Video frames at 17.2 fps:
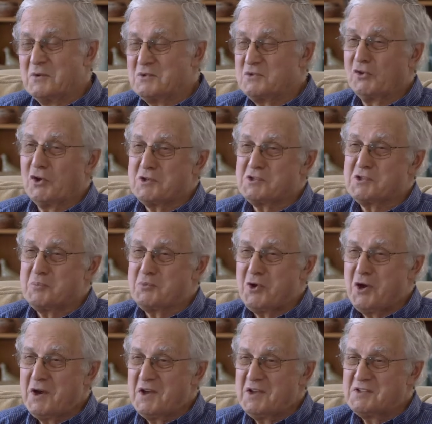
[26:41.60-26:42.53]
I was very
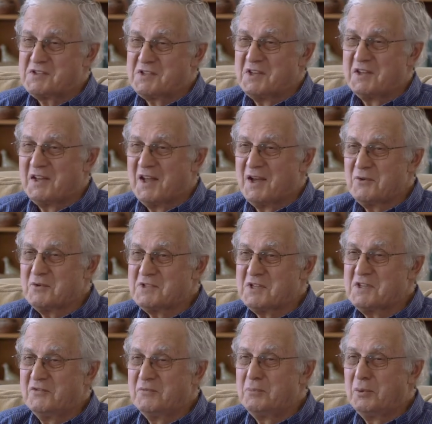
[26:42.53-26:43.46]
surprised that I
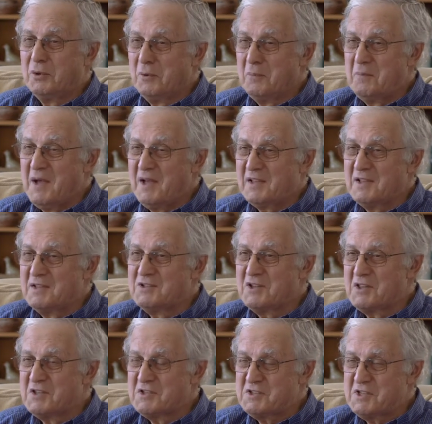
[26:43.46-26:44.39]
was even pulled back
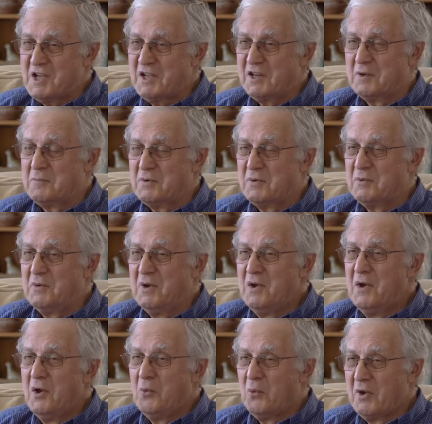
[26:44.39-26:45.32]
into the saddle. But
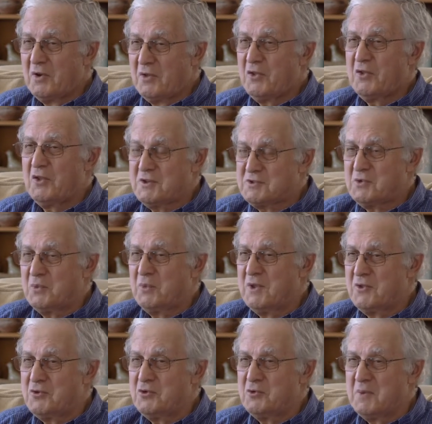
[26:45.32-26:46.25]
one of the things that
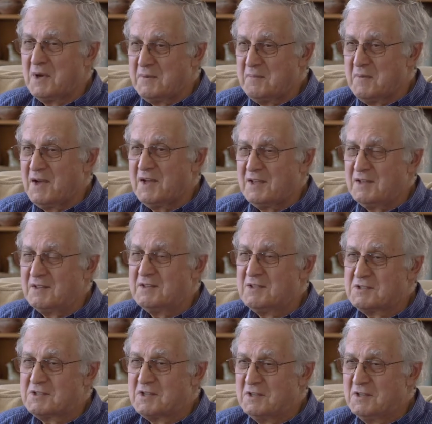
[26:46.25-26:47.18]
went through my mind
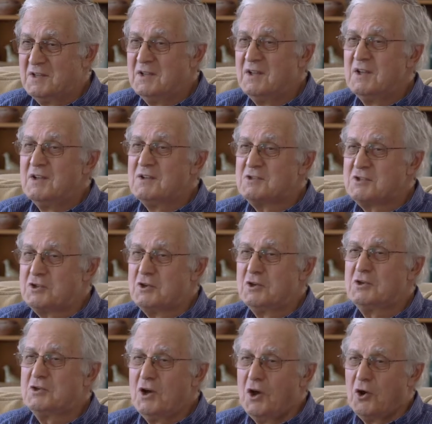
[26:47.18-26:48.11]
is that,
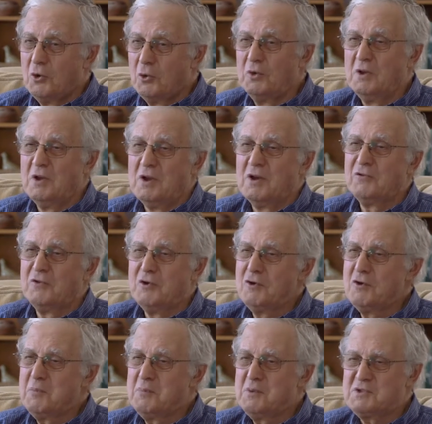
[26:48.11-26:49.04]
Stuart, you're old enough,
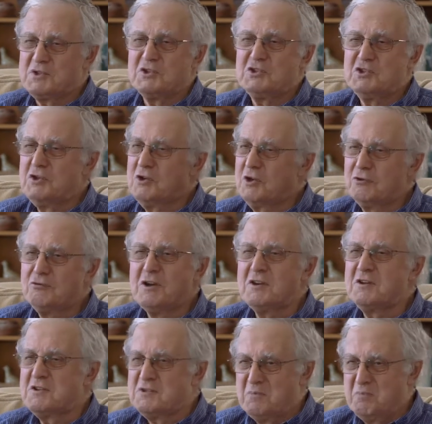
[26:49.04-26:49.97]
you're in a position, your
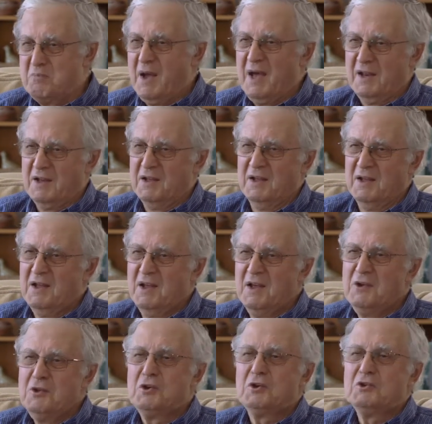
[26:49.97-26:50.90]
career doesn't matter.
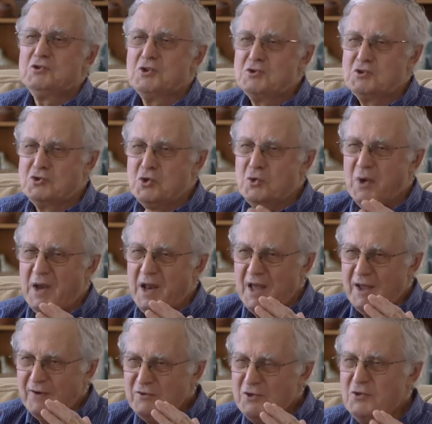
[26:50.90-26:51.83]
You can just do
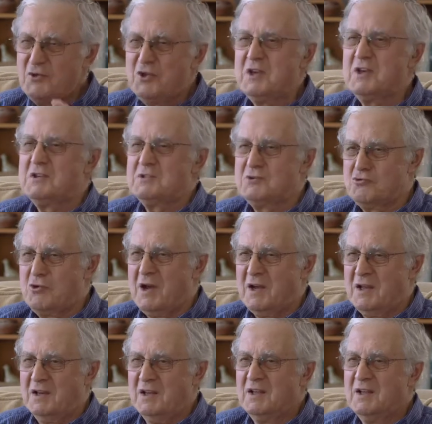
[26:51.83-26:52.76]
whatever you think is
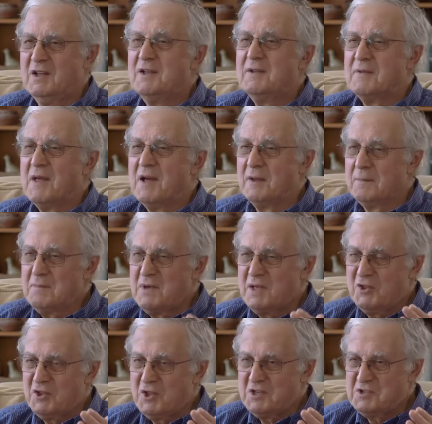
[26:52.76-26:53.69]
right, help
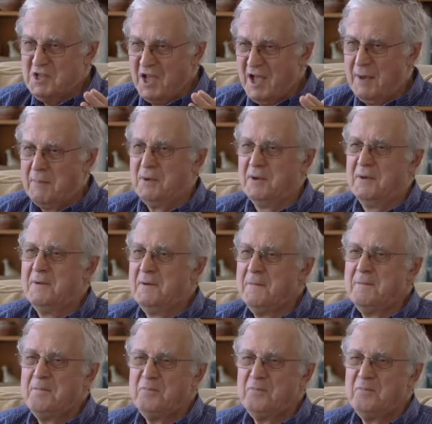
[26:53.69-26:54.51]
make things happen.